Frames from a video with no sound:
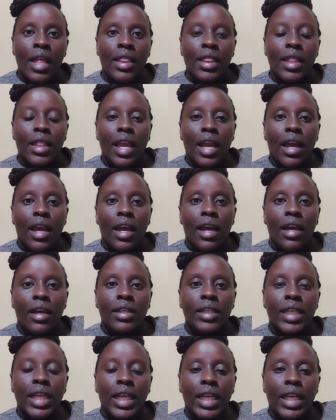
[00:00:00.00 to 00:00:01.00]
they are
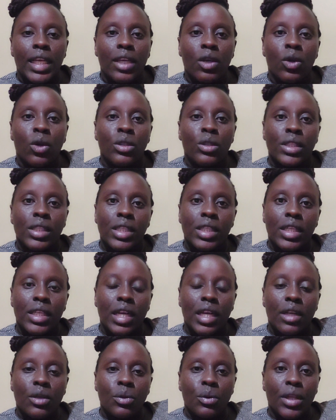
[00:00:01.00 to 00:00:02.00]
really
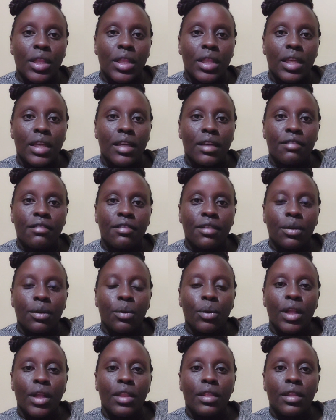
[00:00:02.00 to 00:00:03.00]
considered when
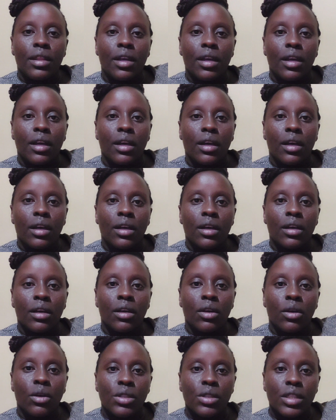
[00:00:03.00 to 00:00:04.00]
the
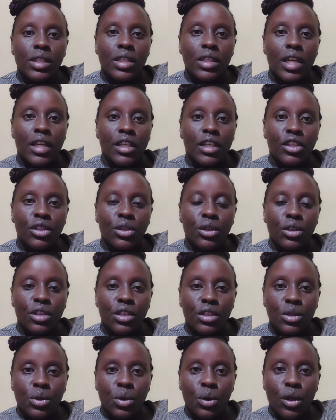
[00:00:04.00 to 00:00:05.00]
consideration
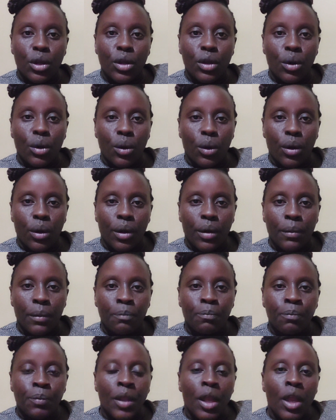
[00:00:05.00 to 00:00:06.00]
is going on.
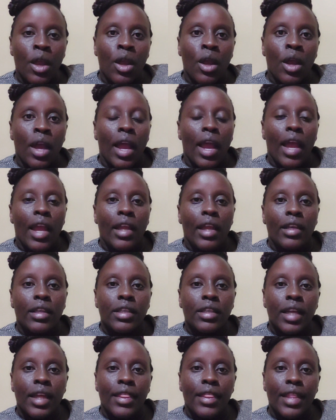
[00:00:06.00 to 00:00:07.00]

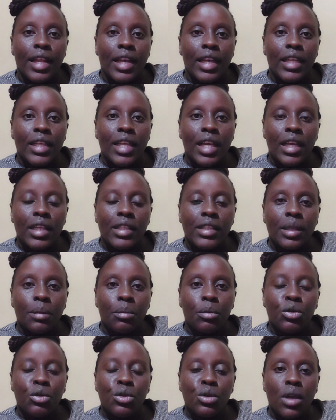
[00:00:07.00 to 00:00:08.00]
And the leader is
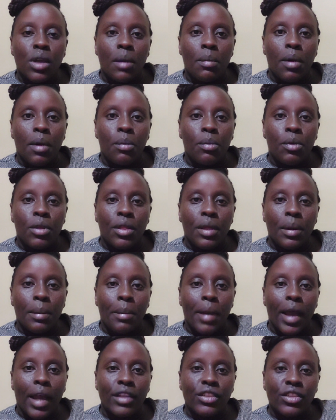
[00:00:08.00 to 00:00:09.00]
supposed to come up with a
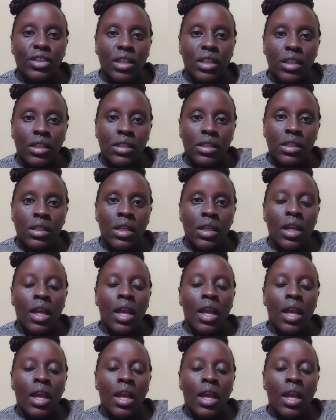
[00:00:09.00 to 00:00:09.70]
budget,